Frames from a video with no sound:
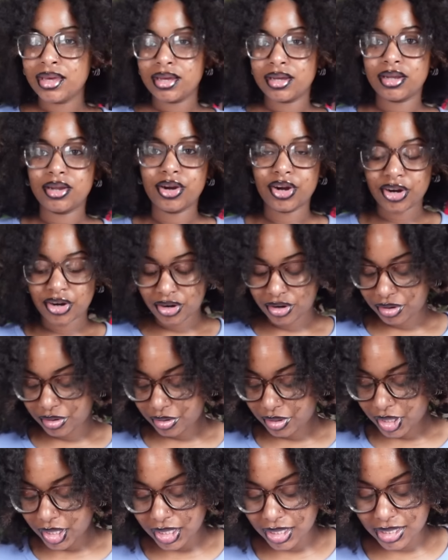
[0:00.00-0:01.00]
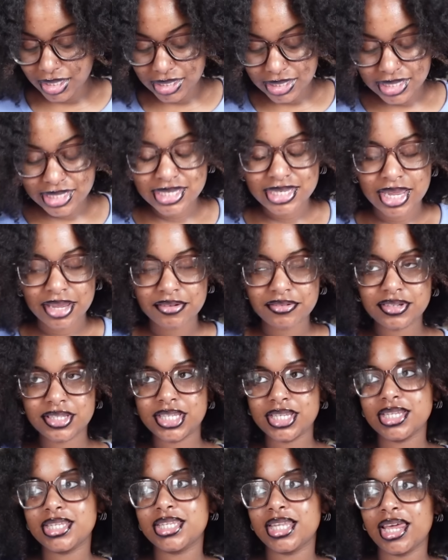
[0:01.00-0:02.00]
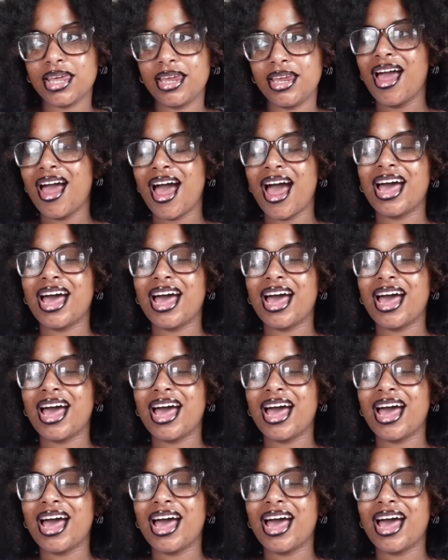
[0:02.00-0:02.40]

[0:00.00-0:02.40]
Girl, it's safe to say